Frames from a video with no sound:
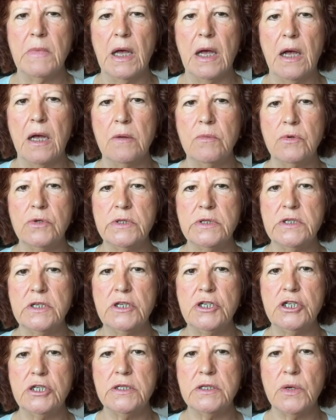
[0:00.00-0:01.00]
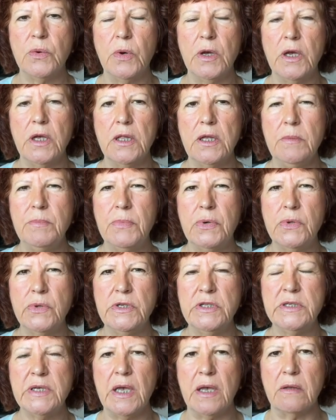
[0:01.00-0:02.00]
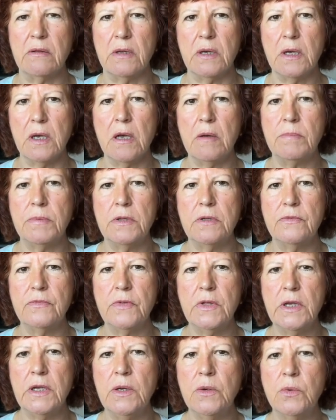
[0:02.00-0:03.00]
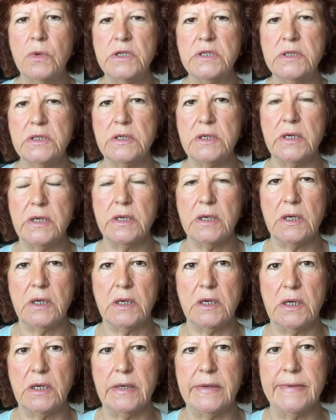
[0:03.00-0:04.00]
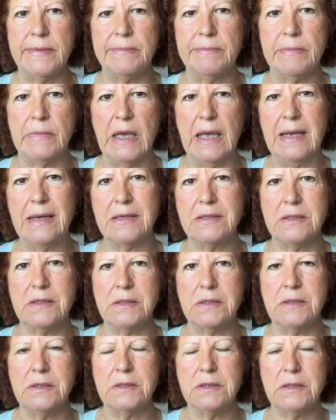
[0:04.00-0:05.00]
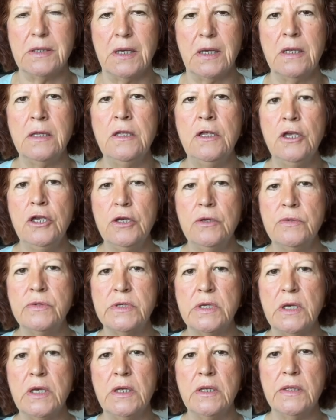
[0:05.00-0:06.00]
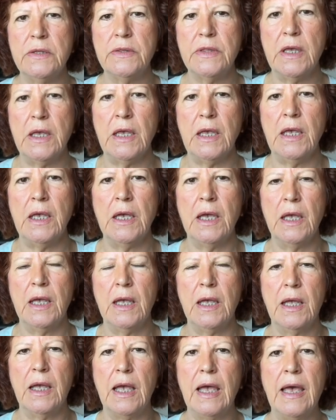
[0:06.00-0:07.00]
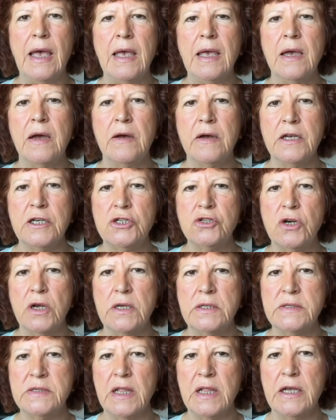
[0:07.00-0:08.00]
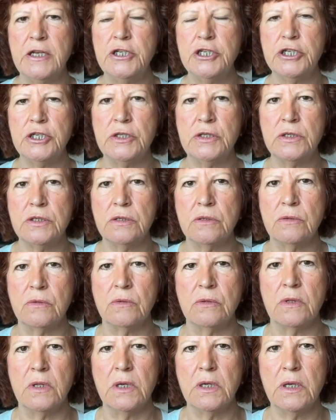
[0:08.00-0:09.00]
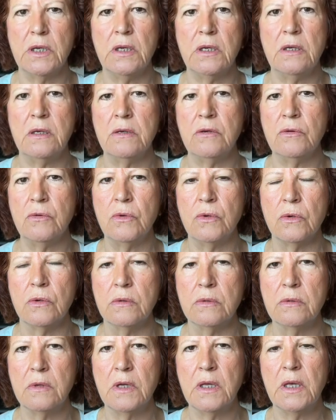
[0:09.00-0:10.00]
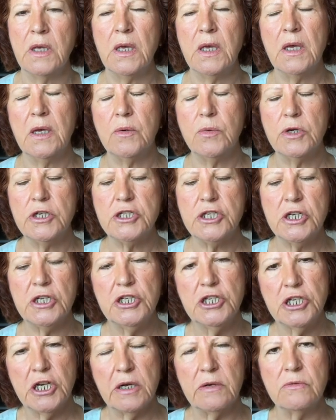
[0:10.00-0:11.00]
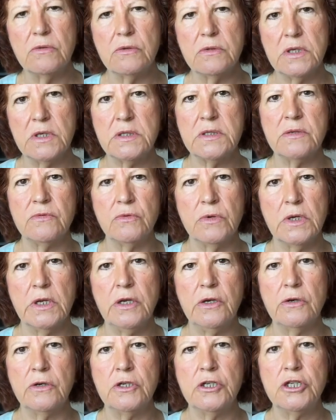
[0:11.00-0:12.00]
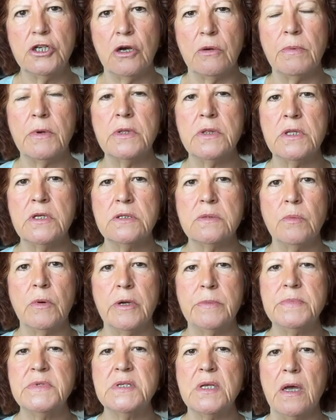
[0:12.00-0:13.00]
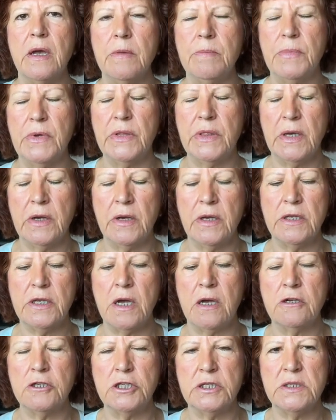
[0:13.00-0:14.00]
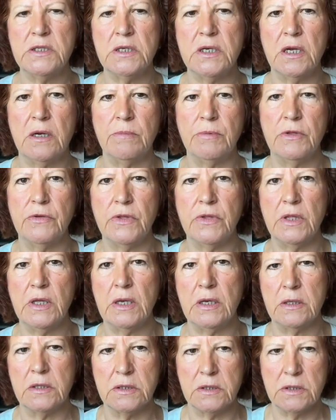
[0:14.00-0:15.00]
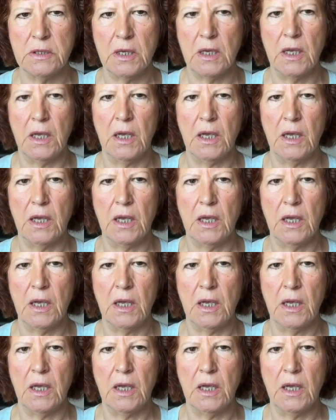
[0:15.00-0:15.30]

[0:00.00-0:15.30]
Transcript: I want to just quickly point out a couple of linguistic hazards in using the AI translation tool in Google, which in general does a really good job on this website, but there are just a couple of things